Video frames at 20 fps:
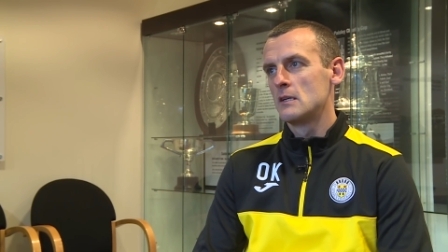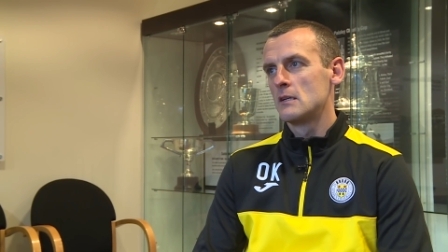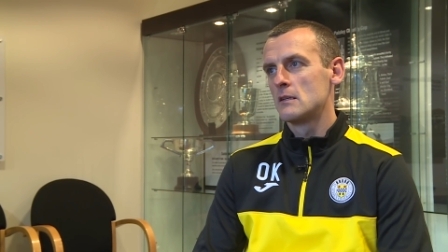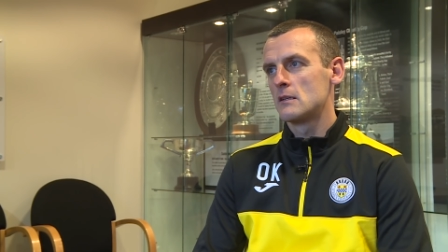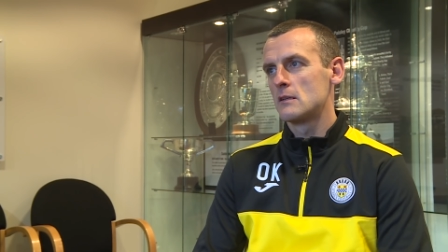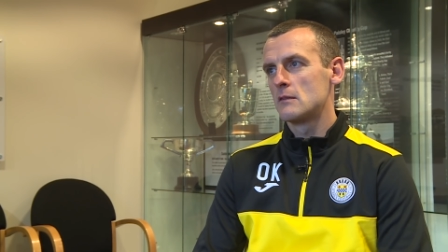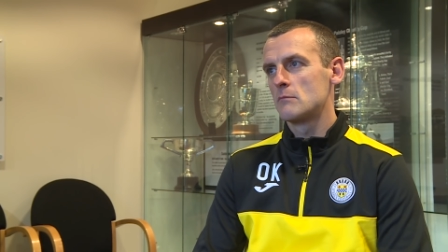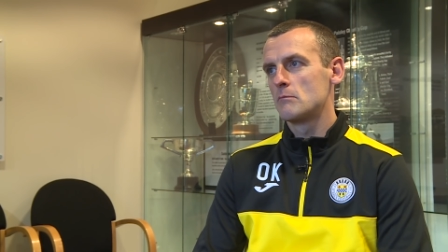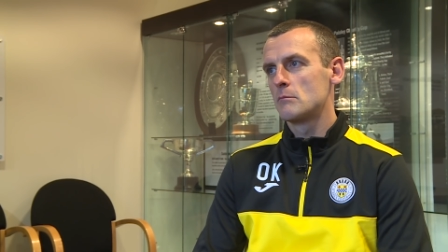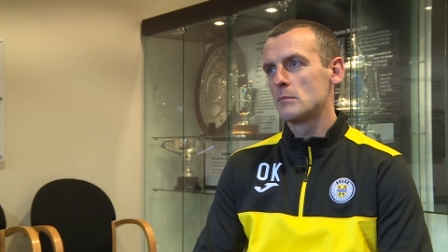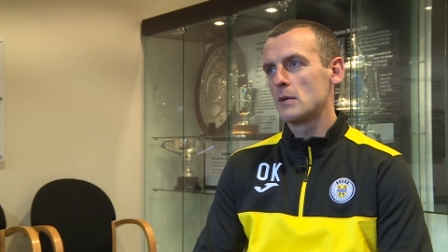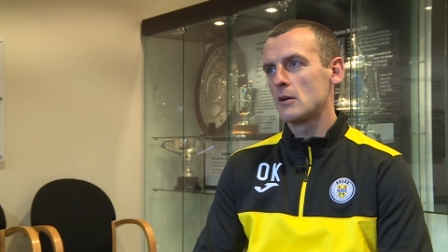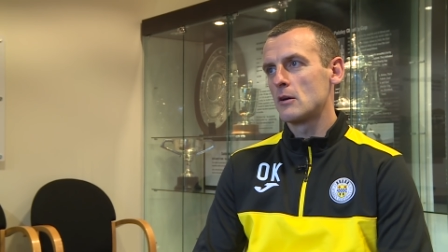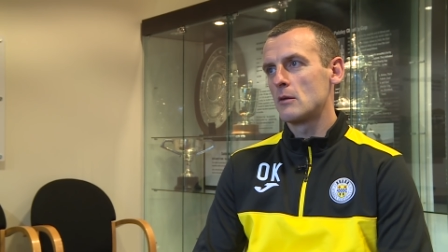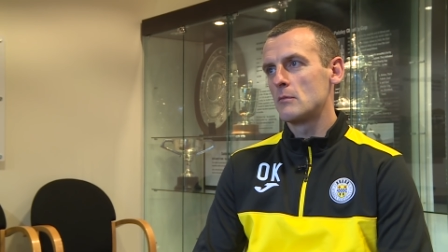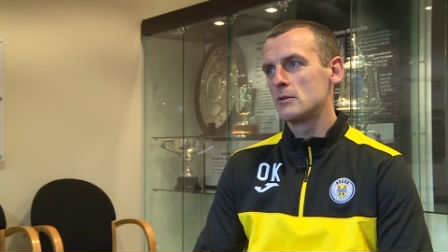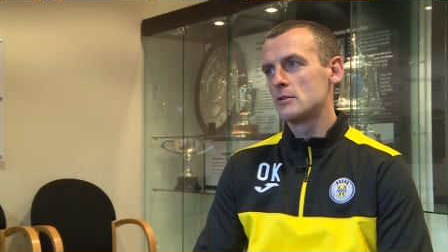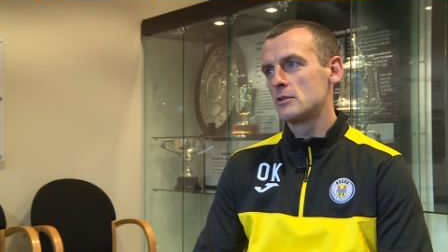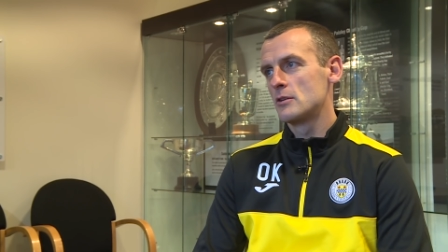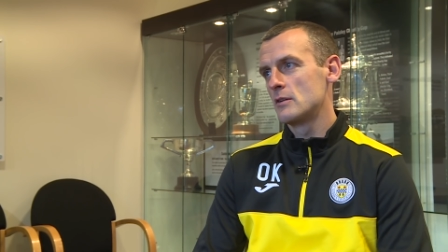that big
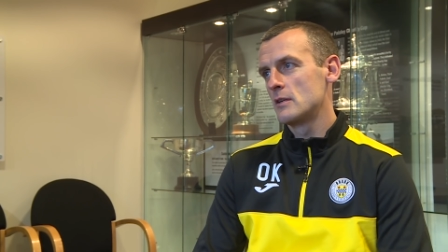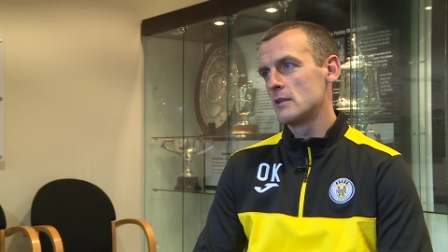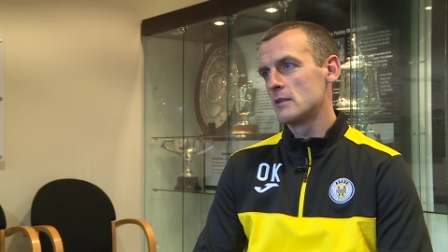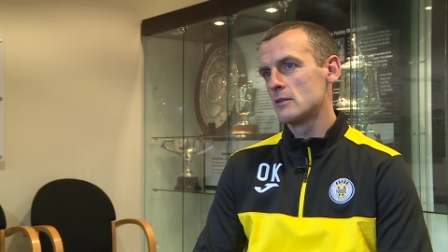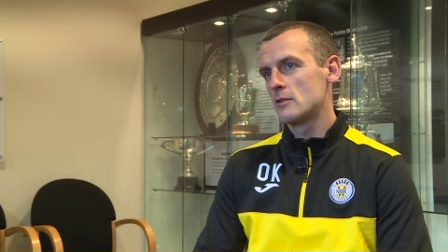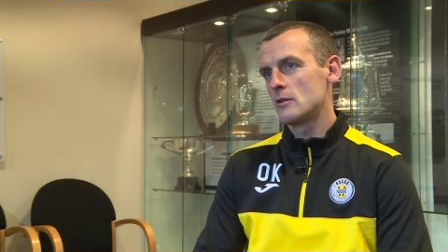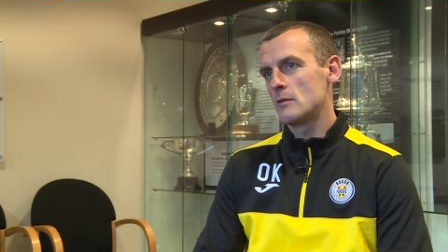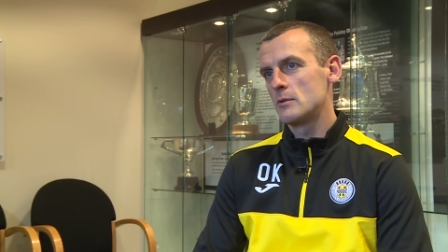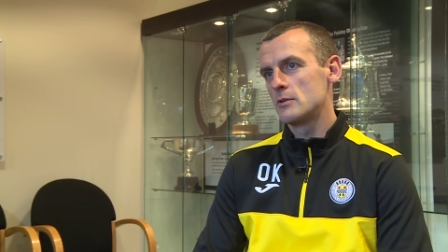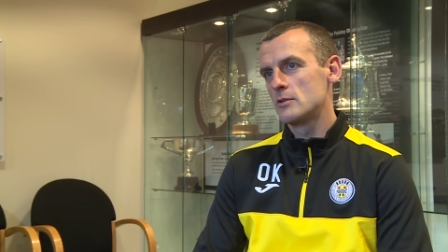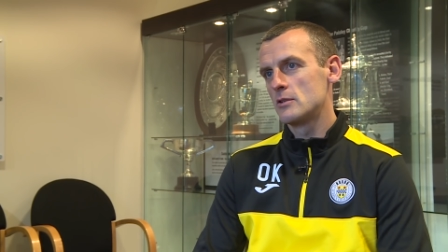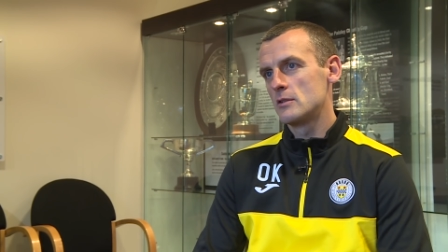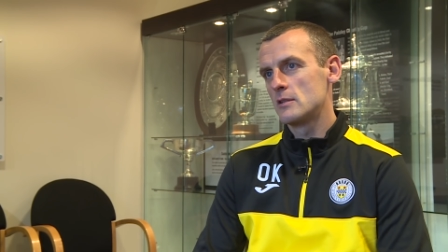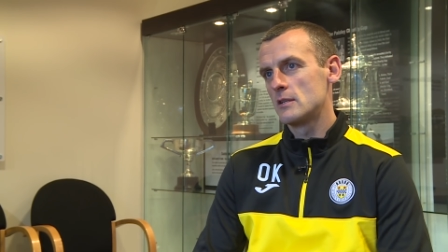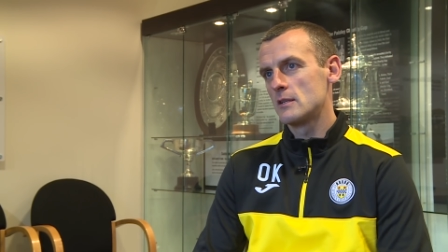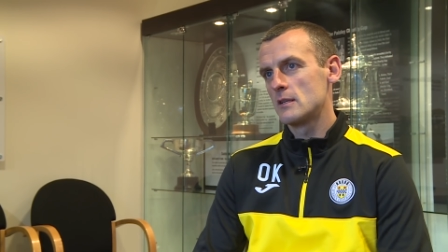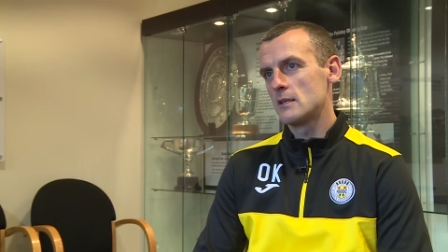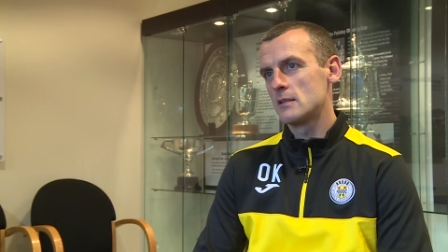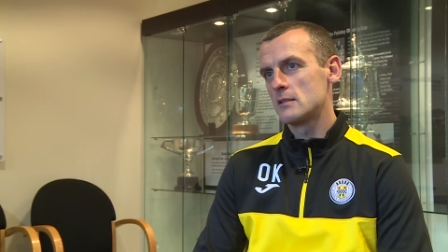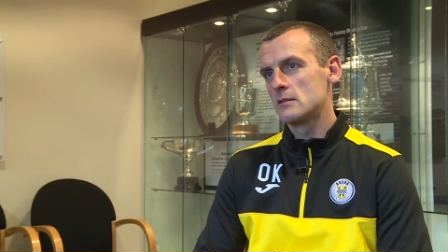opportunities and opportunities
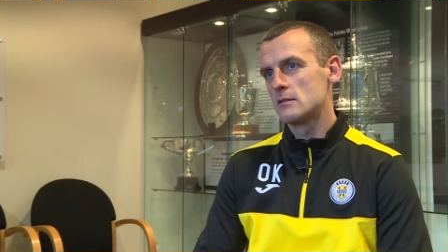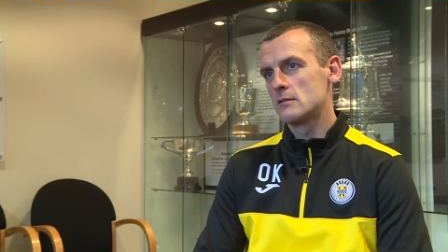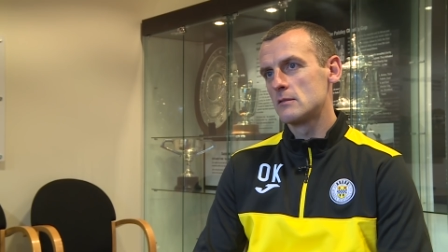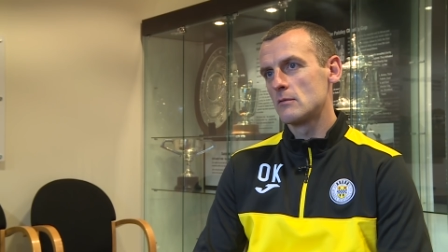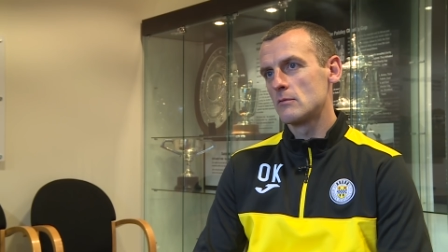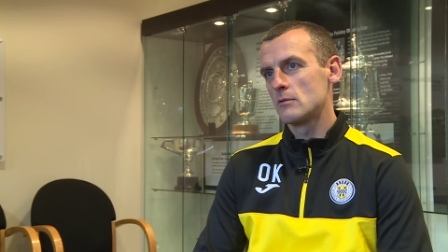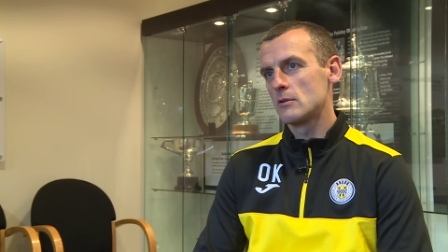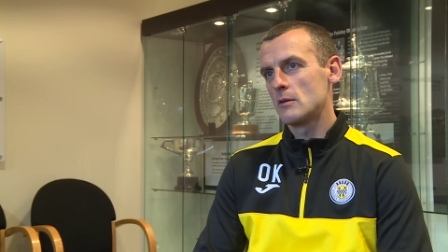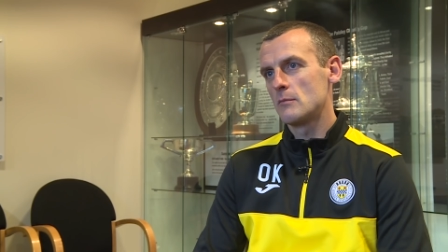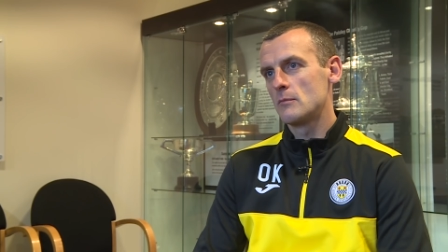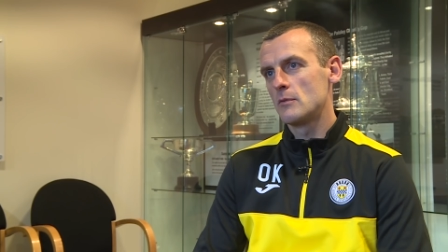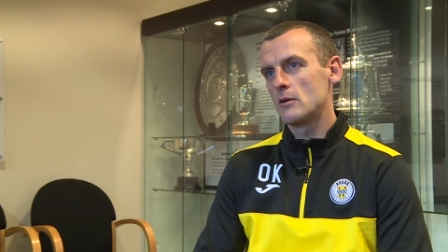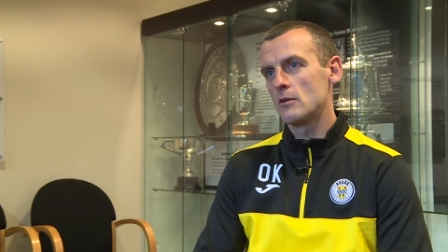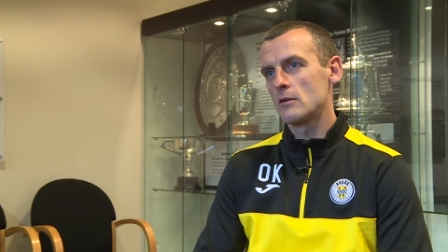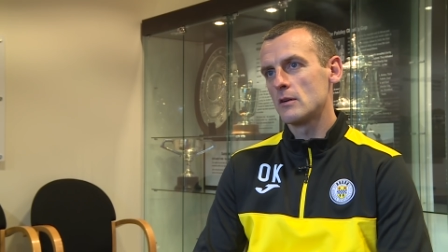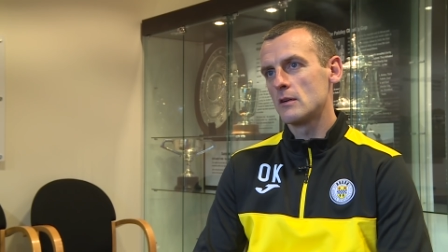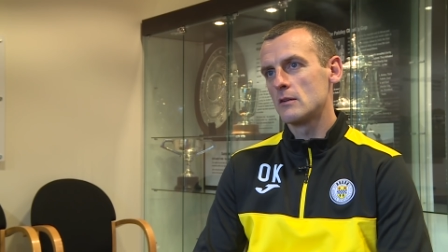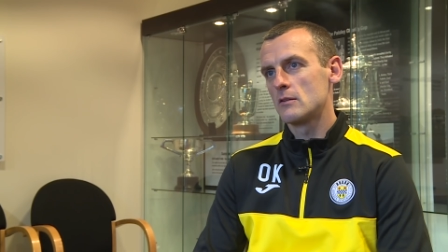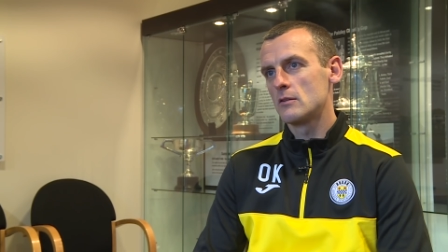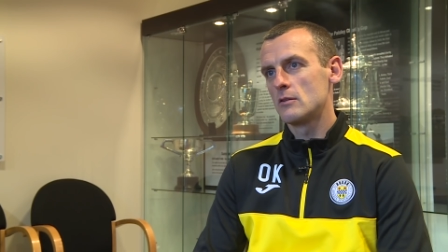like this don't come
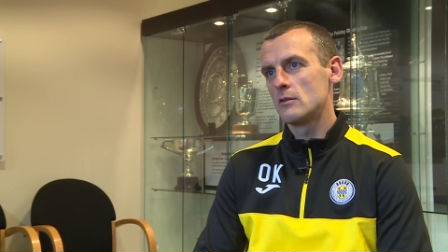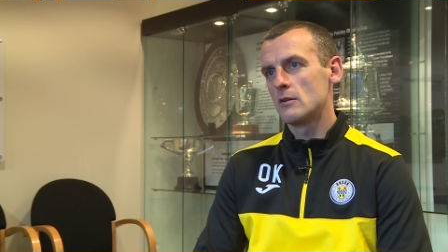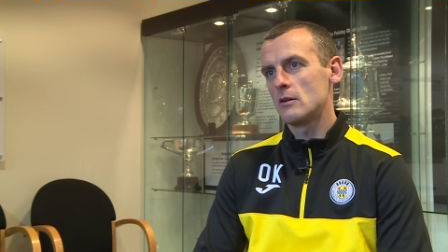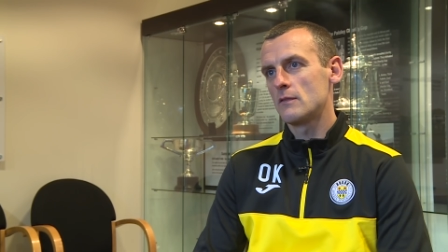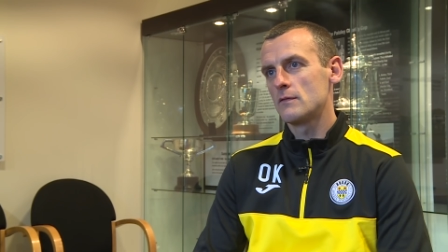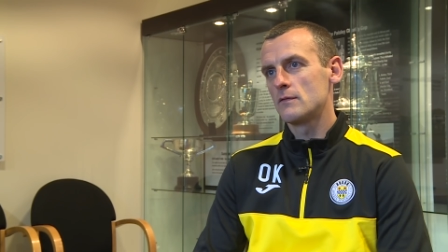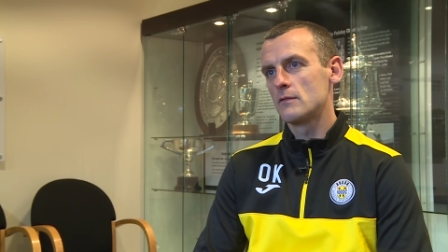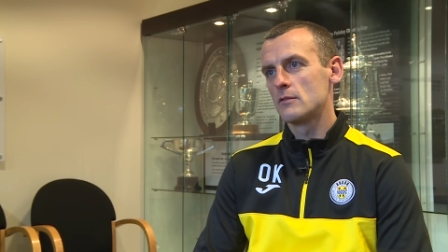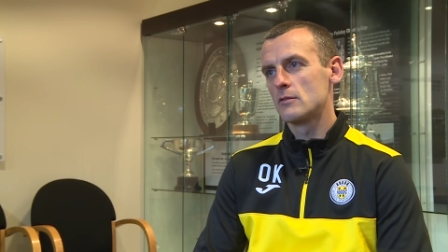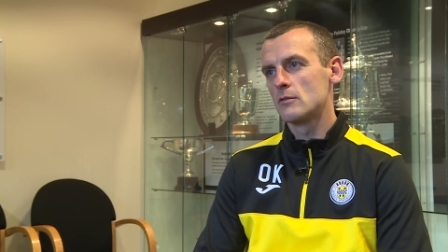knocking too often.